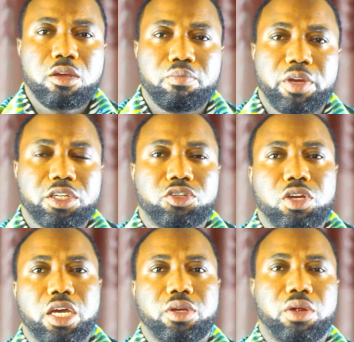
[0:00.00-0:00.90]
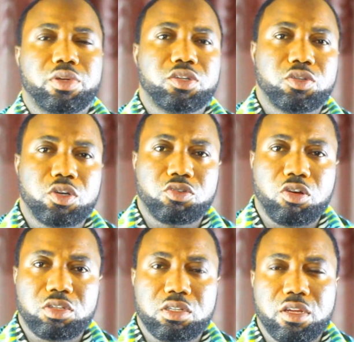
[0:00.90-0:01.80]
making sure that you are reducing your
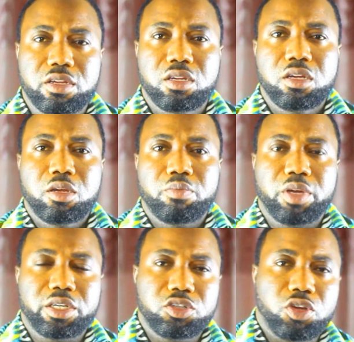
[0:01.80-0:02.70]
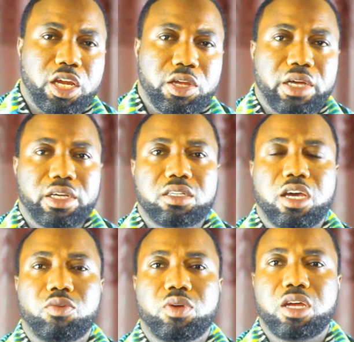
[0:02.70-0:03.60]
salt intake, making sure that you are getting
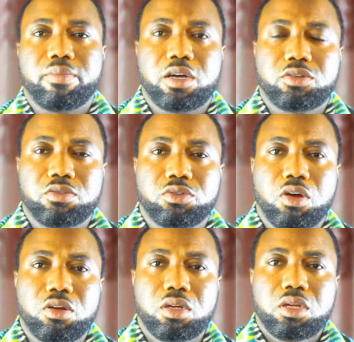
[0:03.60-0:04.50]
adequate amounts of salt,